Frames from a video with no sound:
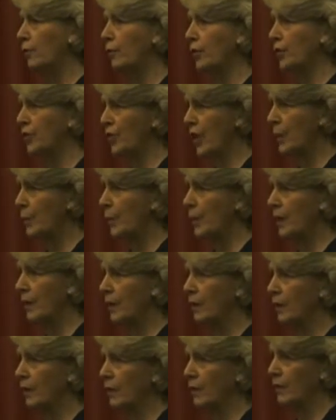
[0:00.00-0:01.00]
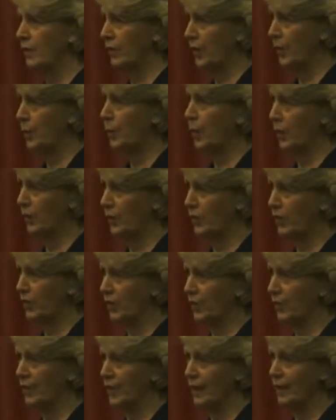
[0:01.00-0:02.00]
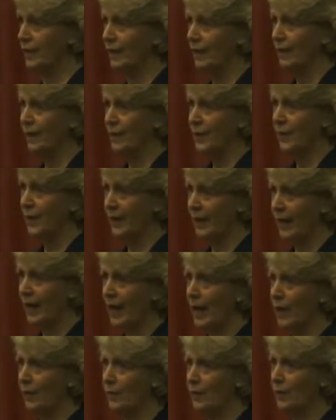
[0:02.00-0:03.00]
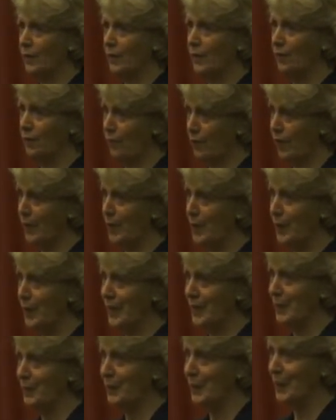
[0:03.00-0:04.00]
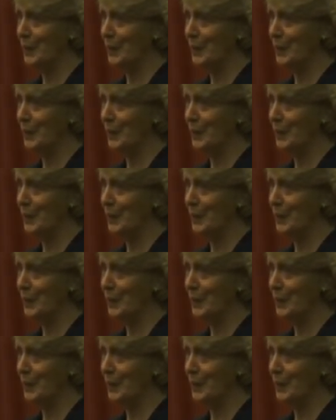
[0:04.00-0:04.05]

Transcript: for shaping so positively the lives of very many